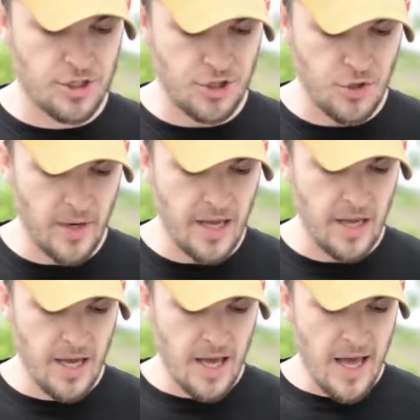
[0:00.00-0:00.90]
the duty
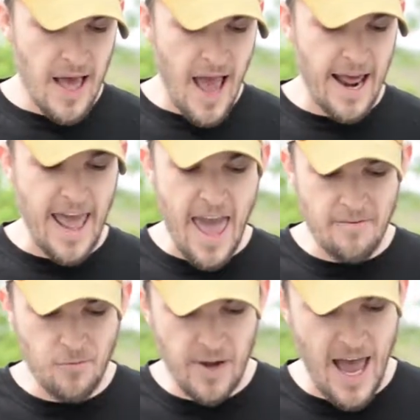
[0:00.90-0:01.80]
at
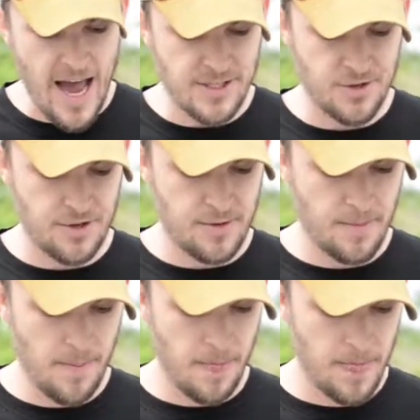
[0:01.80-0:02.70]
every hazard.
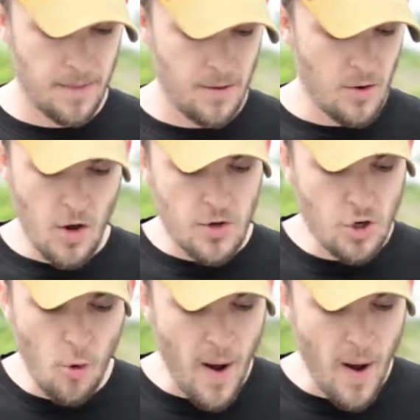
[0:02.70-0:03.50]
No